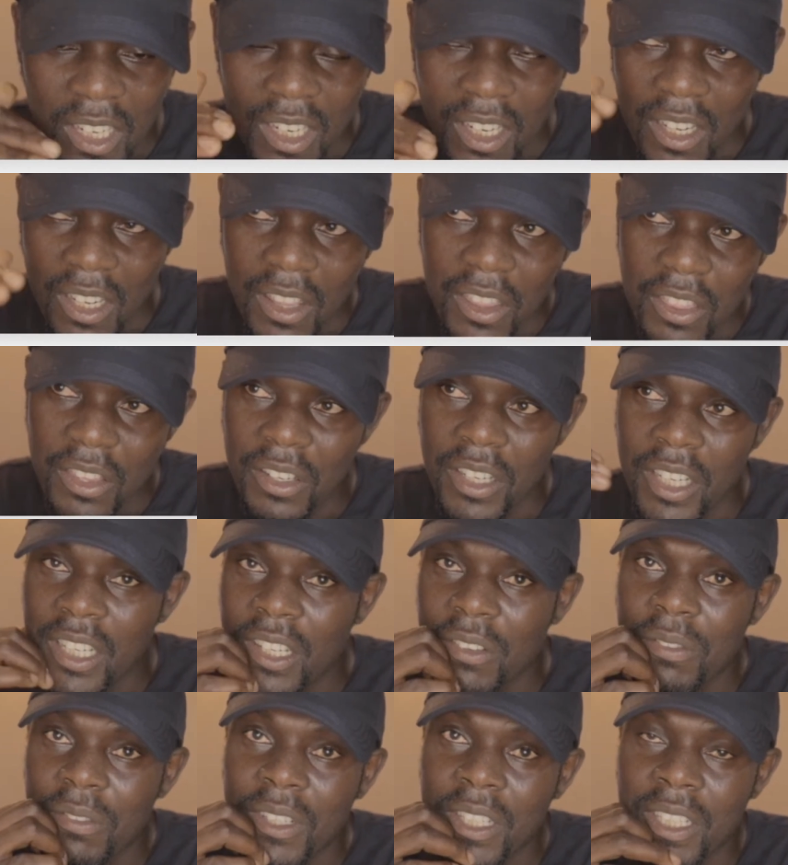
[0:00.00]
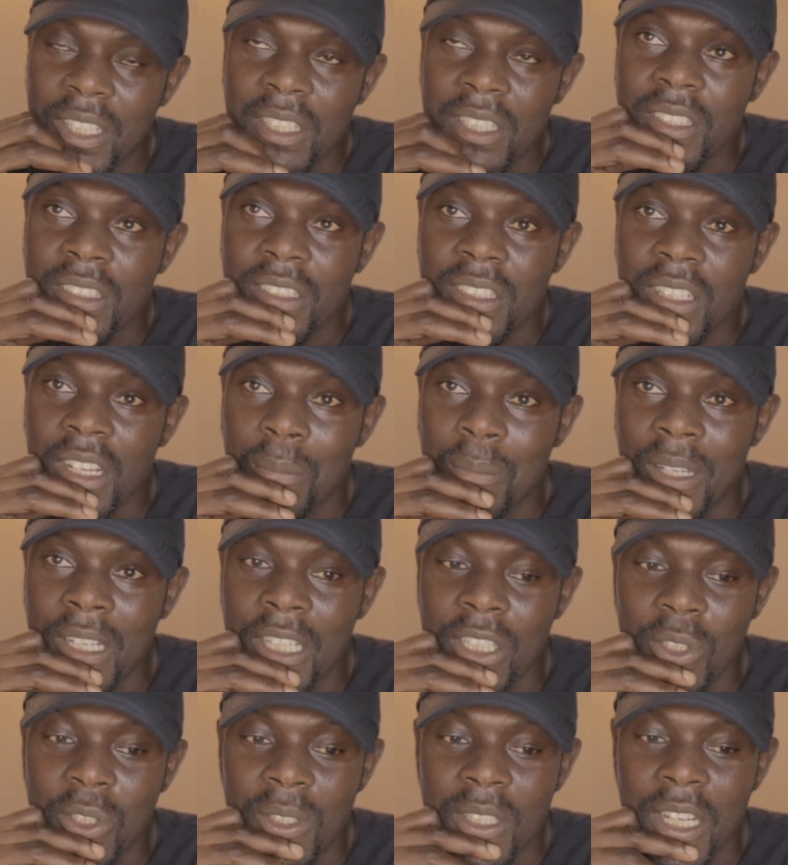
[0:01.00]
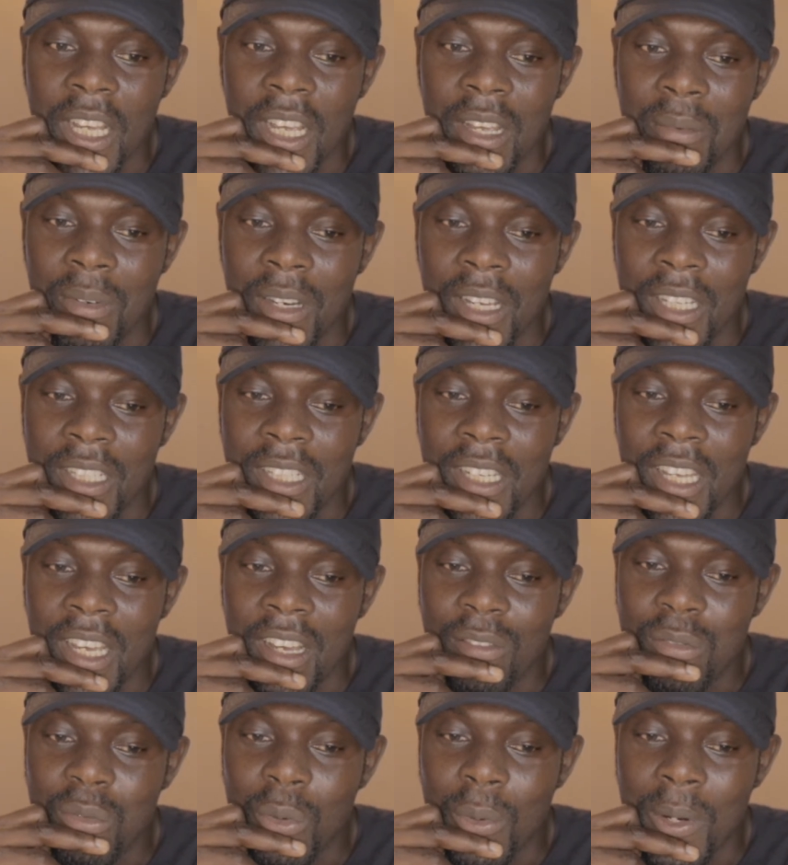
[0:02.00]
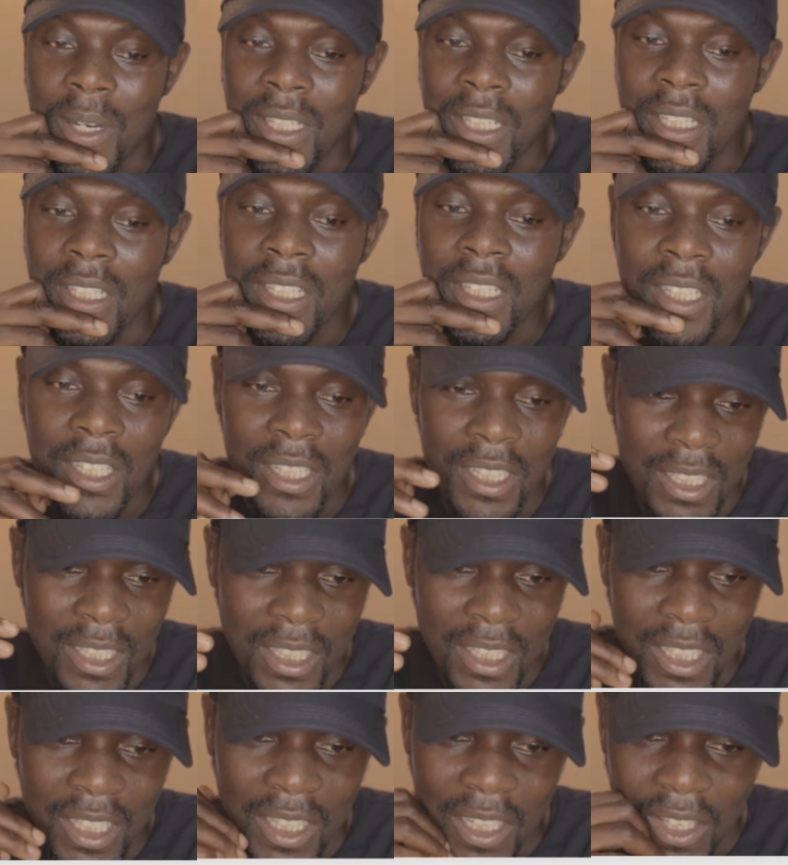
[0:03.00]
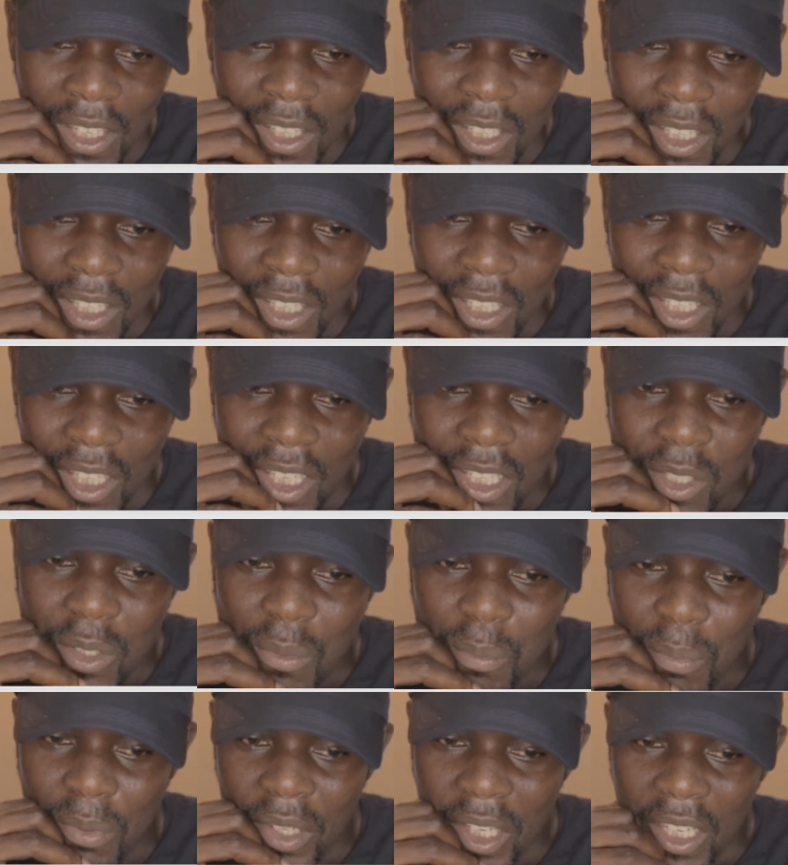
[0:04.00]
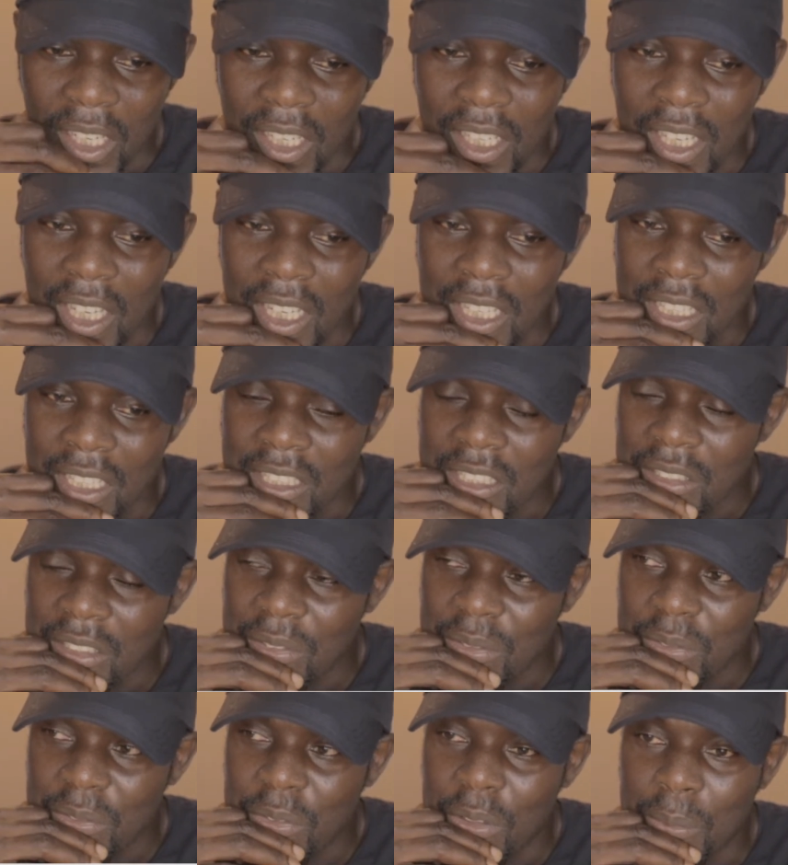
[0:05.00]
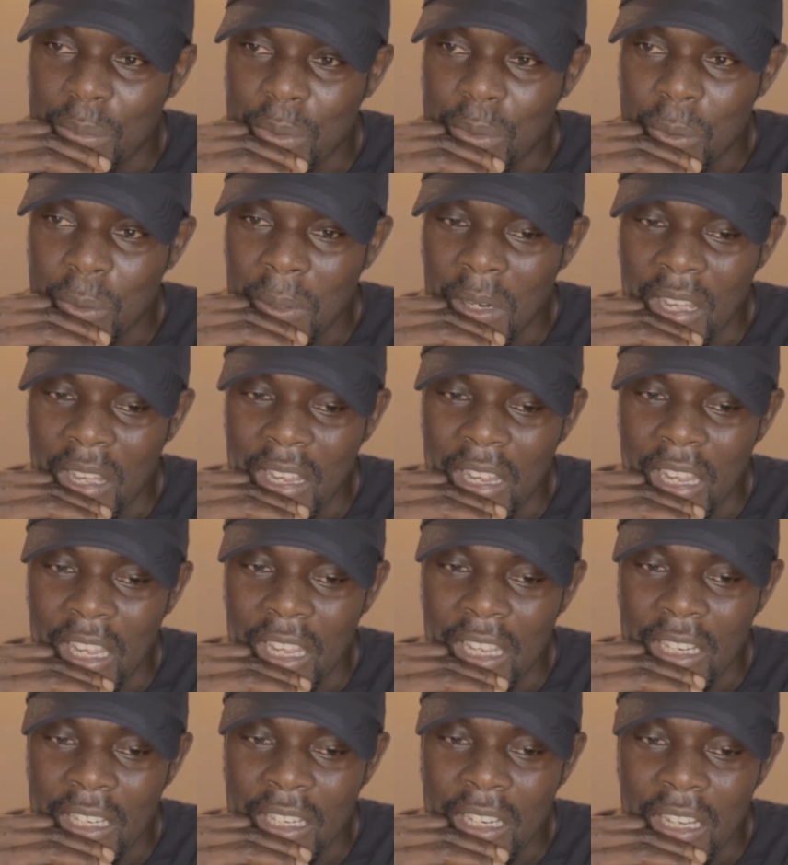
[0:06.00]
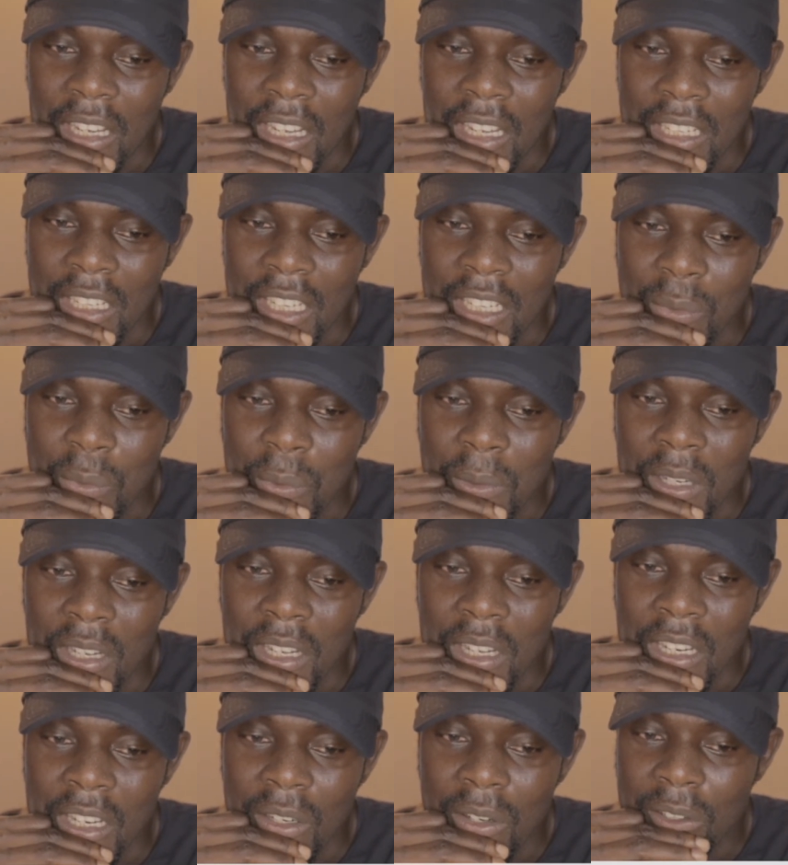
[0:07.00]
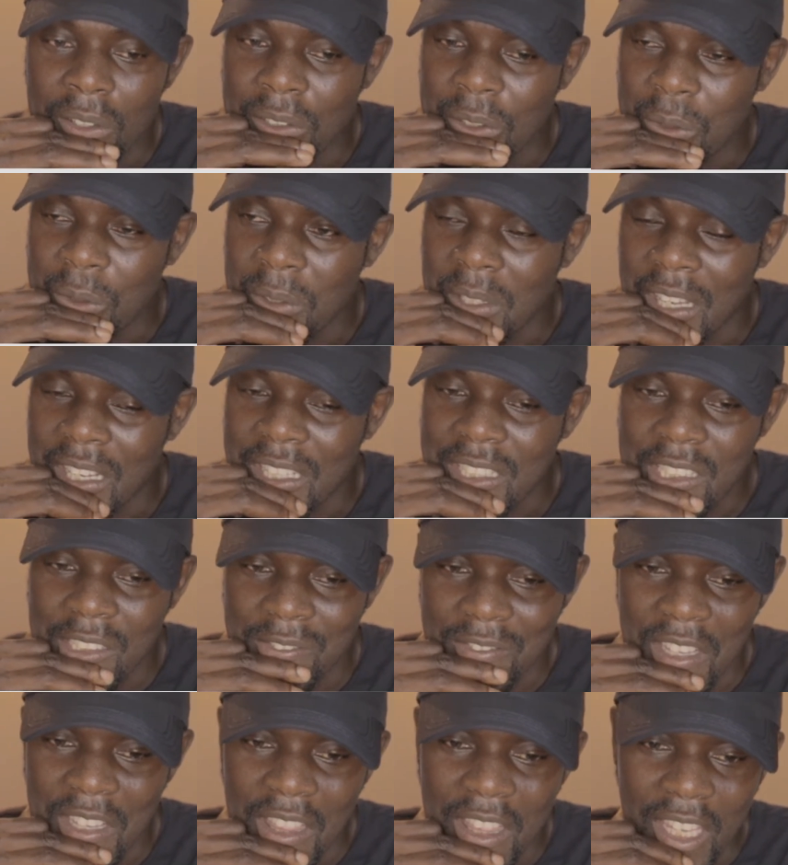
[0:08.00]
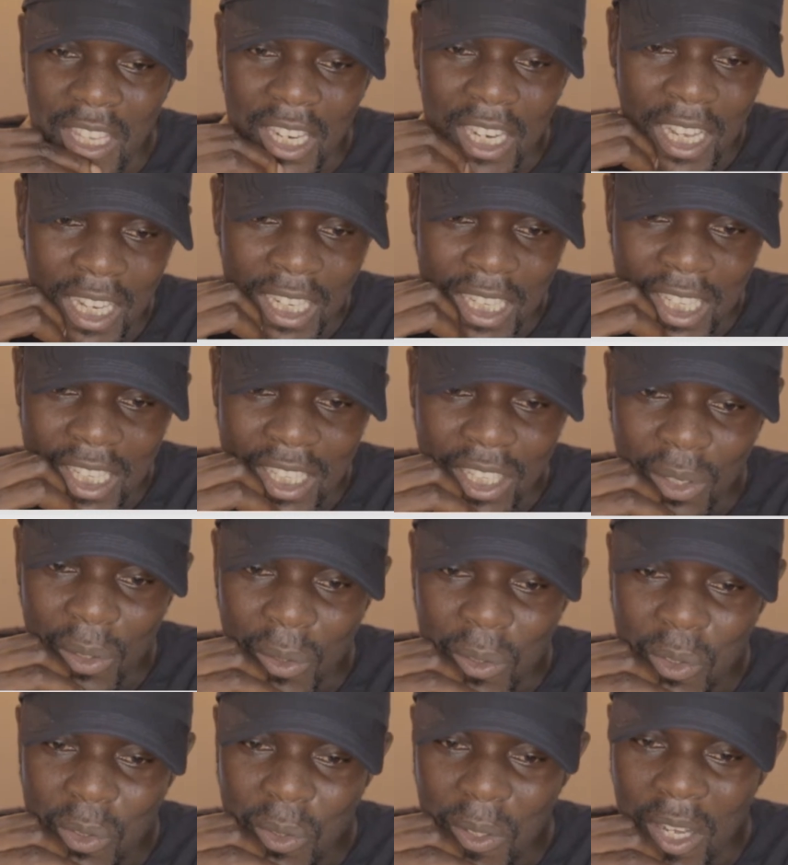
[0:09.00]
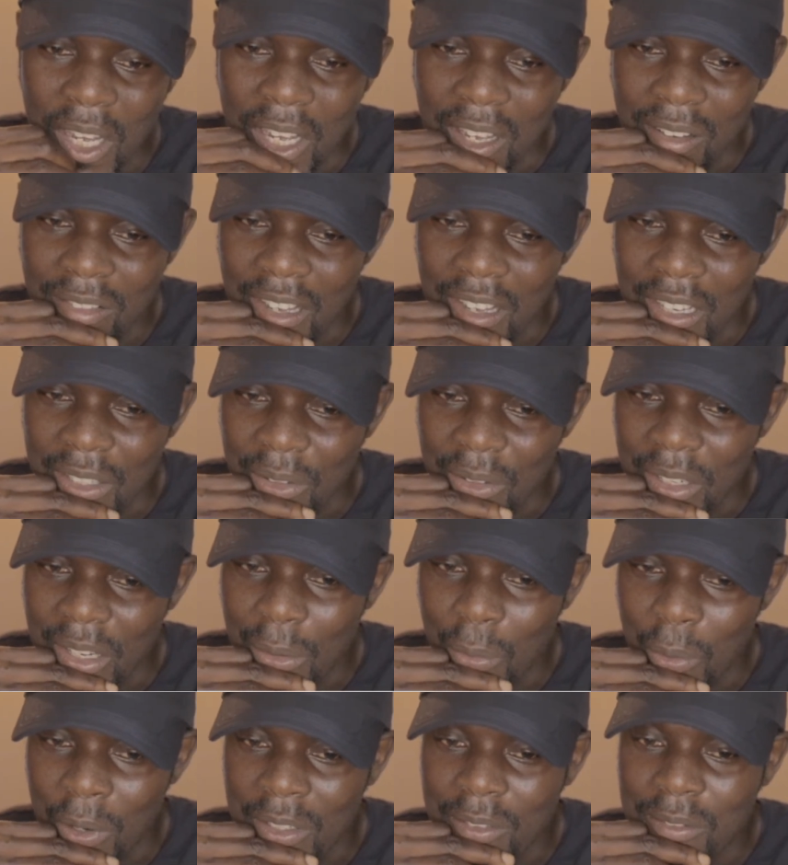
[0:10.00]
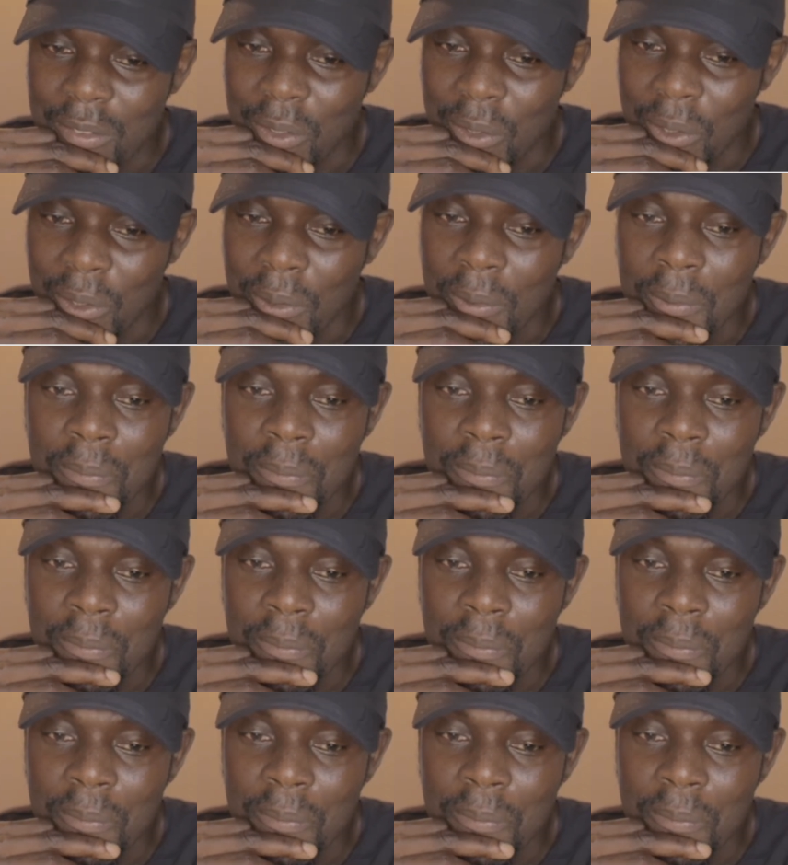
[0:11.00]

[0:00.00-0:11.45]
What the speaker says: 3 different application timeline. They have one in spring, that is from July 8th, and it will end on July 17th. And then they also have another one for